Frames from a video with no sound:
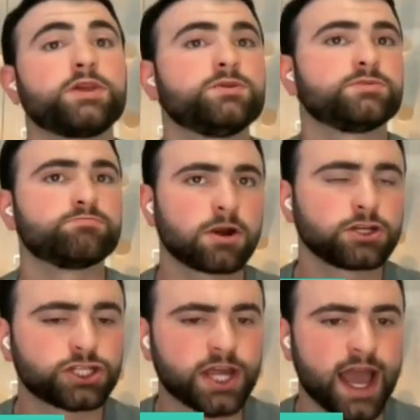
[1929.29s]
When we
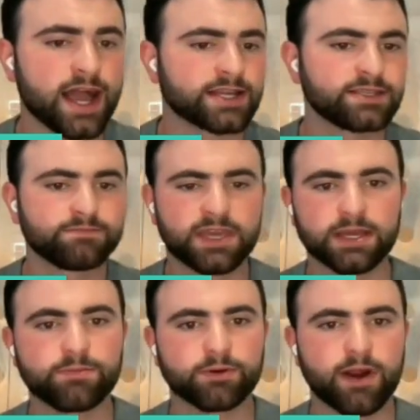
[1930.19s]
use merge
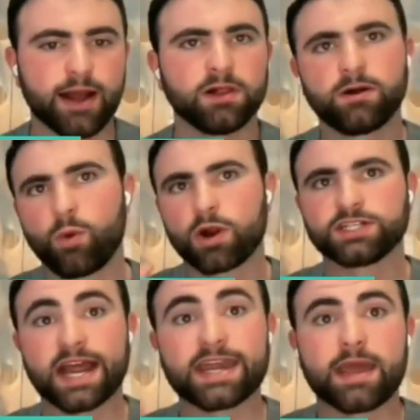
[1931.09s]
tags in
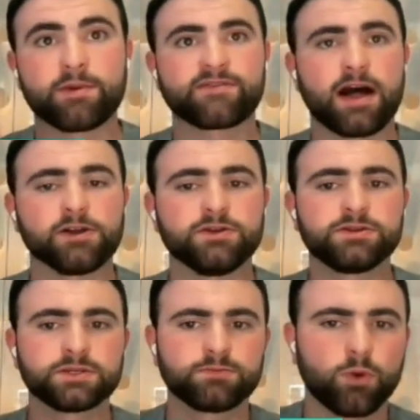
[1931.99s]
Parabola or dynamic
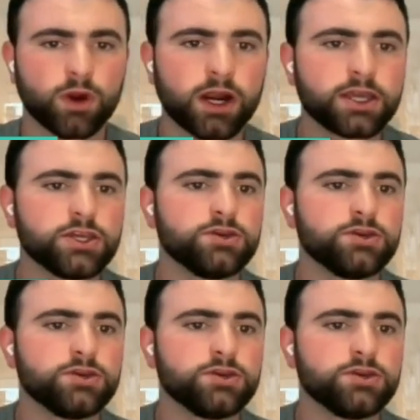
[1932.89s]
values,